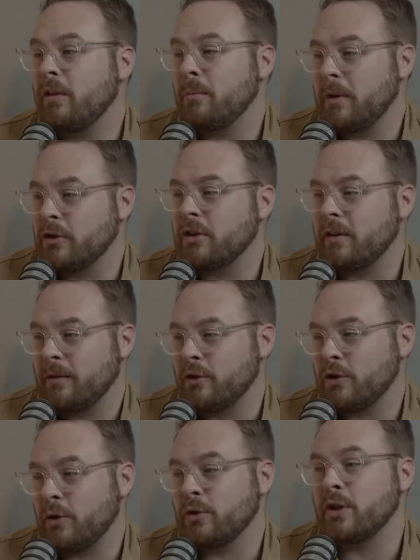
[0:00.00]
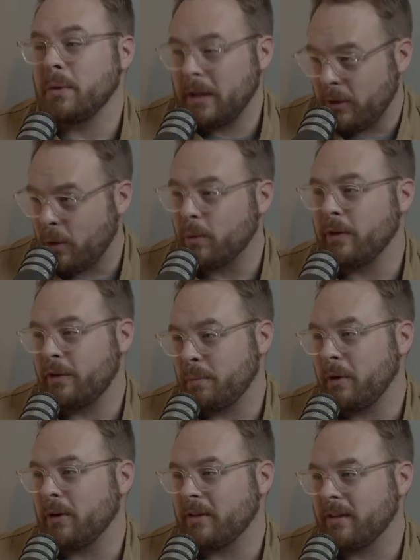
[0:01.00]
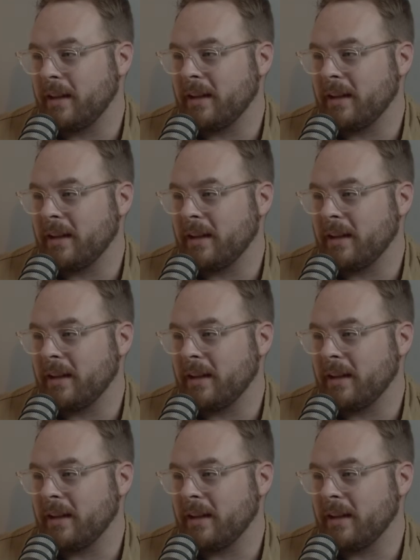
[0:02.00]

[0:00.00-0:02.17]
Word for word: the mission of the church, you need the Holy Spirit.